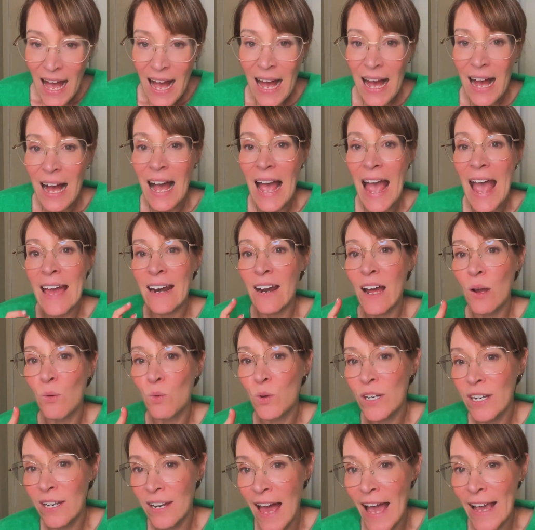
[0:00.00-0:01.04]
And I
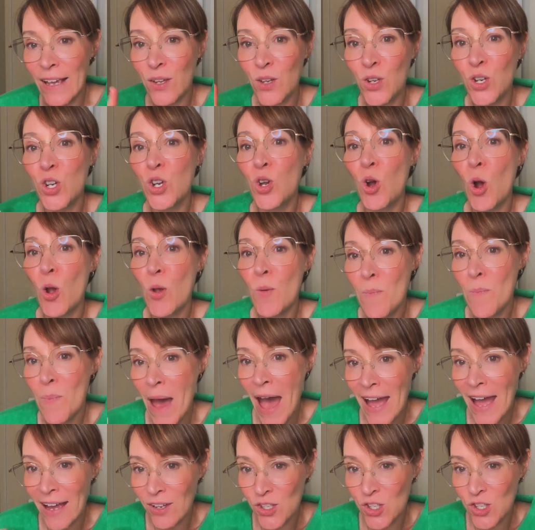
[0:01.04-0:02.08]
would like you to go
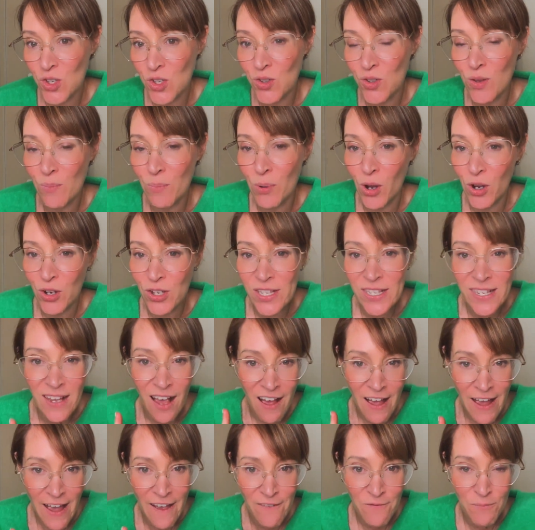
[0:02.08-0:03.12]
back to the posts.
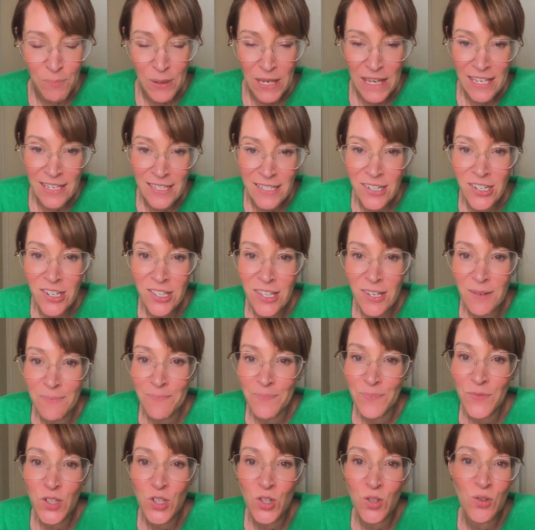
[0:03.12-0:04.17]
I have pinned them
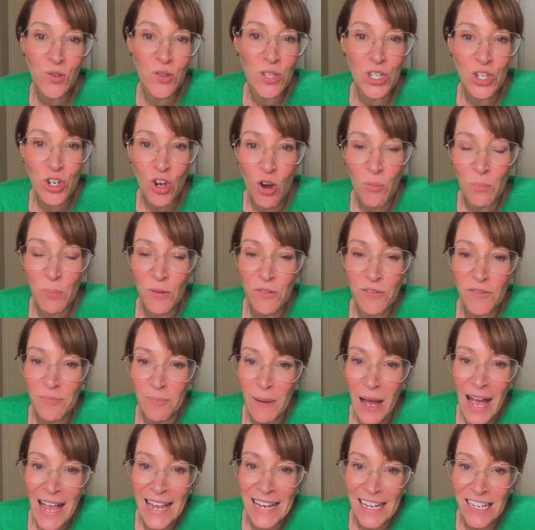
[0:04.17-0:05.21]
to the top of
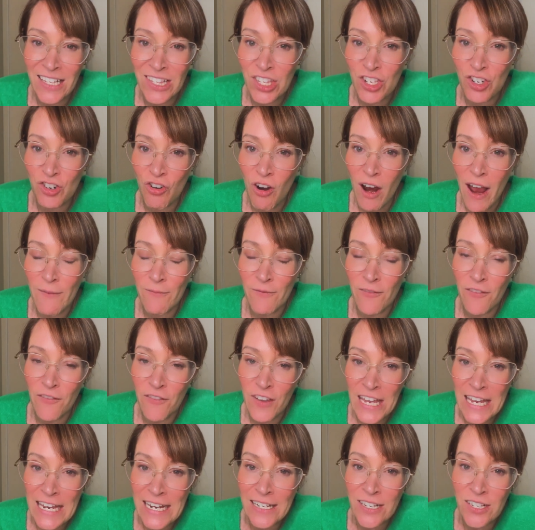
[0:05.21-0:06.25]
my Instagram
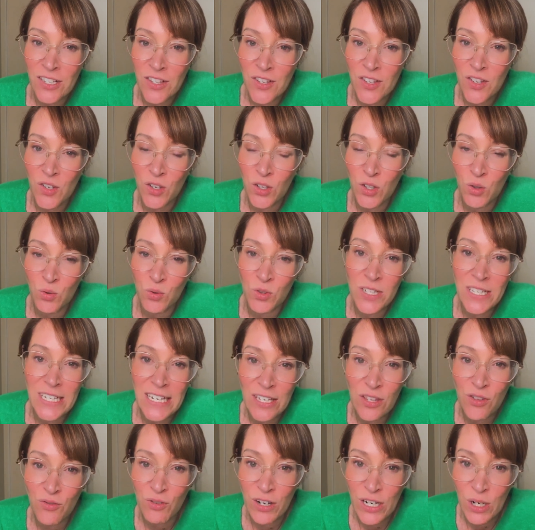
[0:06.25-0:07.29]
feed. And so you'll
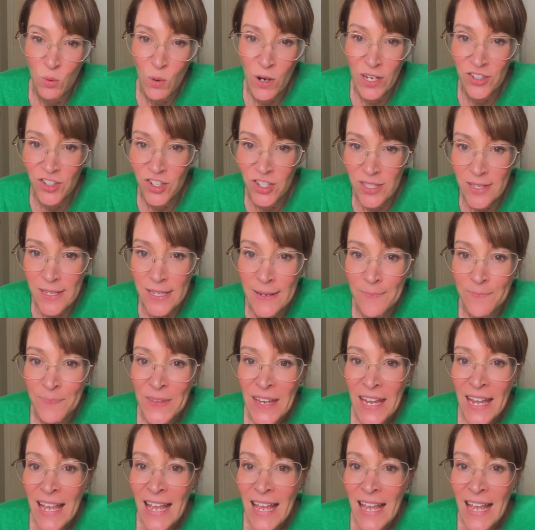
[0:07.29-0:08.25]
see 3 questions.